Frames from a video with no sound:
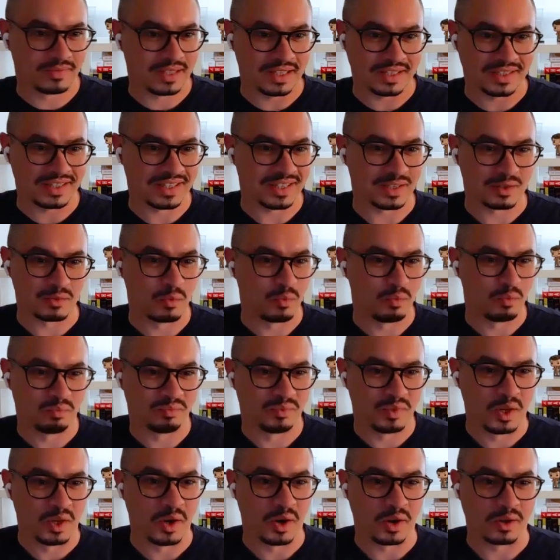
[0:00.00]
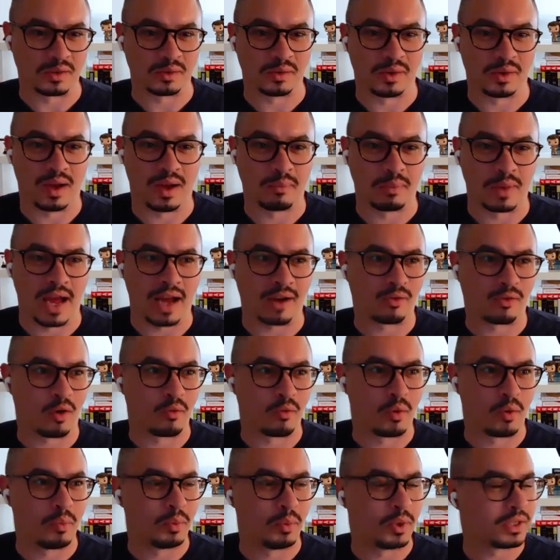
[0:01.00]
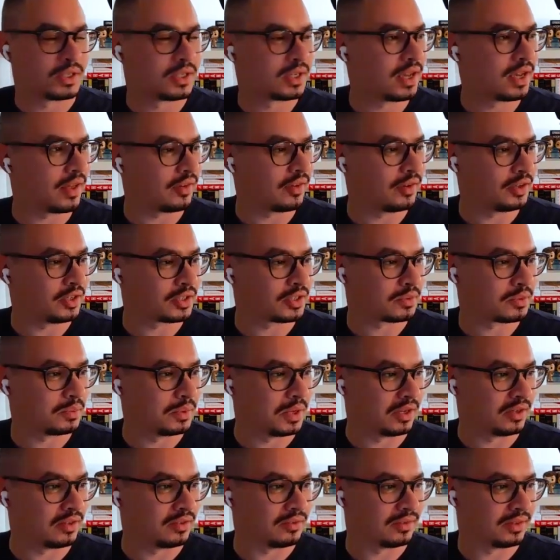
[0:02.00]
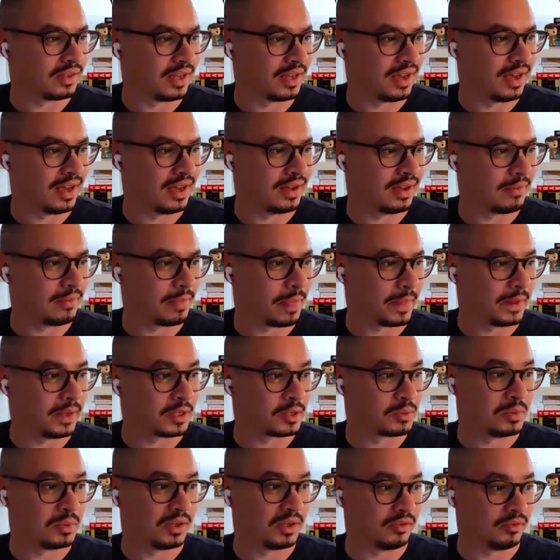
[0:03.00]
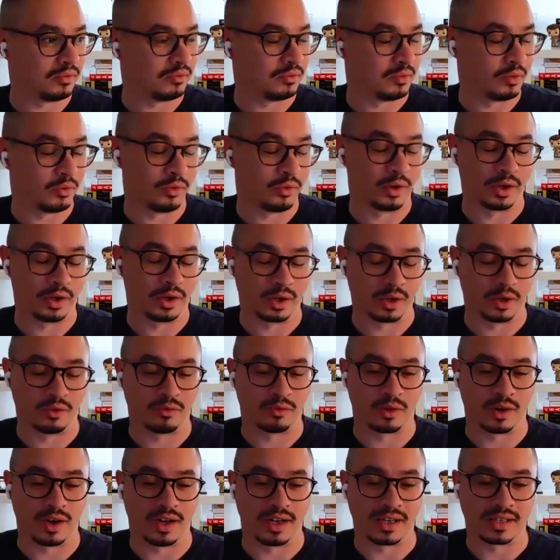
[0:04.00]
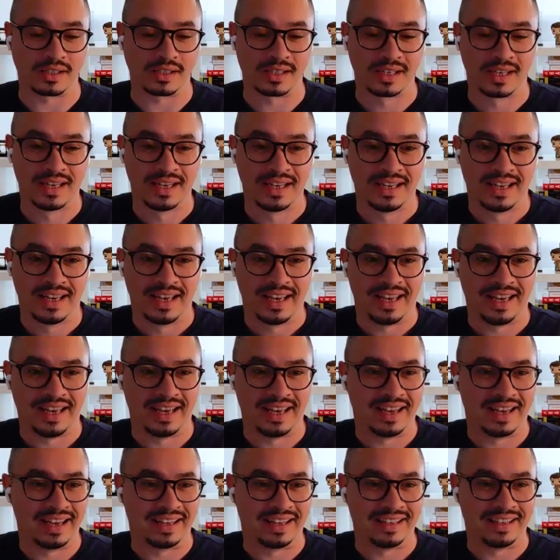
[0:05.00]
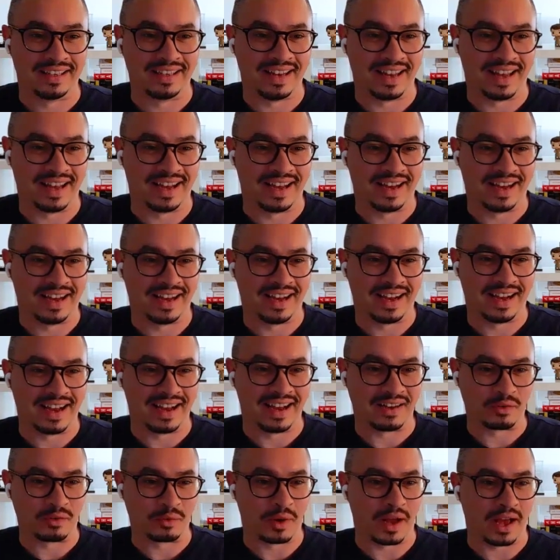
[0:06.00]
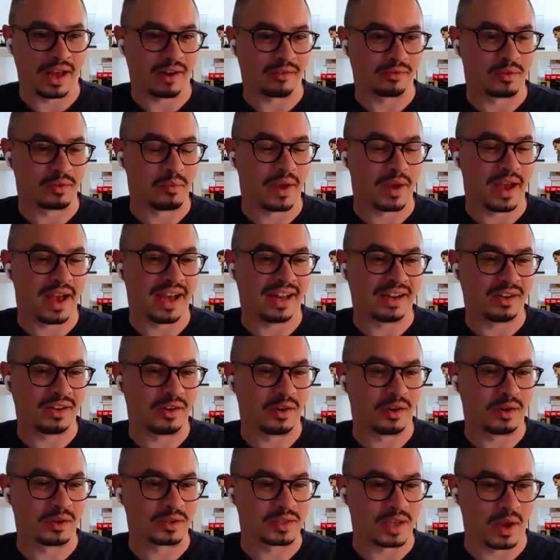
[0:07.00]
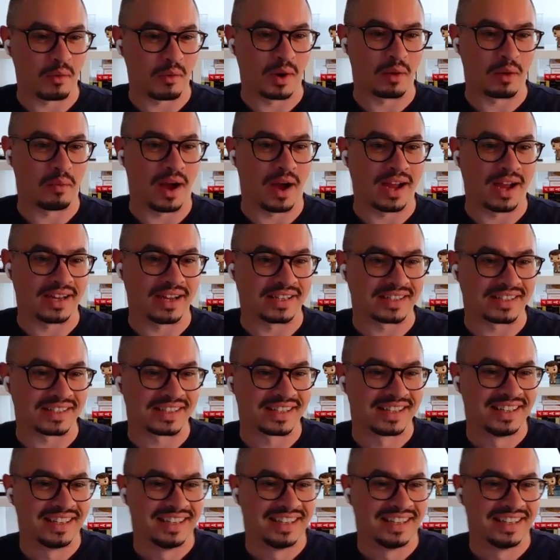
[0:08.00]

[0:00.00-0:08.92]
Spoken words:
this is, a platform we put together. It's been very good for us. And right off the bat, he goes, I want to buy it.